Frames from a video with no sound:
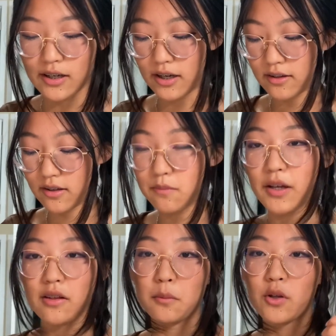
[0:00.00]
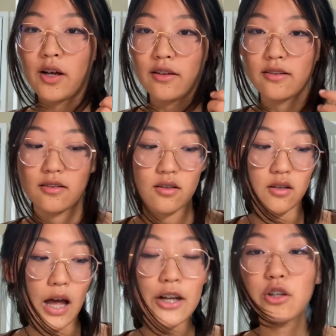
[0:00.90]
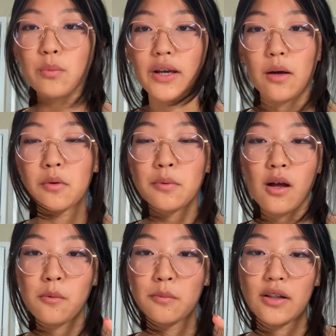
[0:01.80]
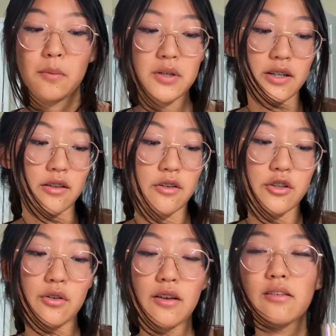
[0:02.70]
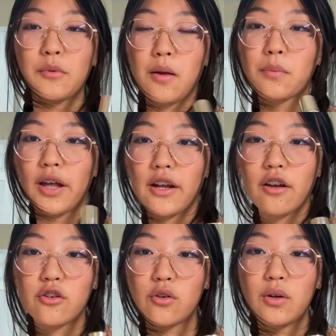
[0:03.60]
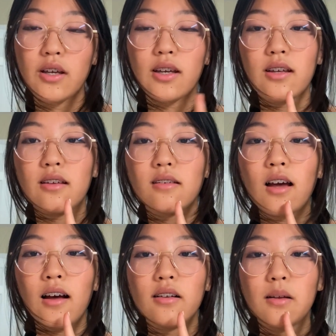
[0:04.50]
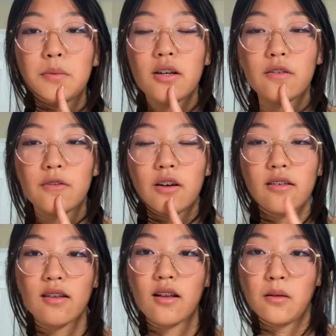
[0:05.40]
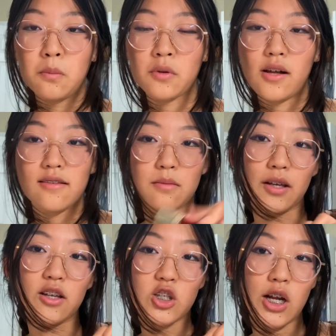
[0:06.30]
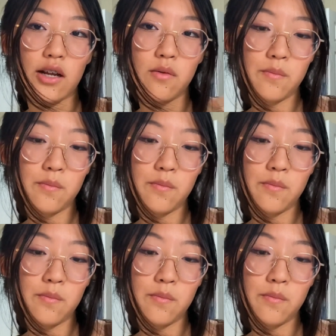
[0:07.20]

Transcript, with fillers: and then my lip gloss. Actually, wait, I'm gonna probably put my lip tint in there too, because what I'm planning on doing is lip tint first and a lip gloss to make it shine.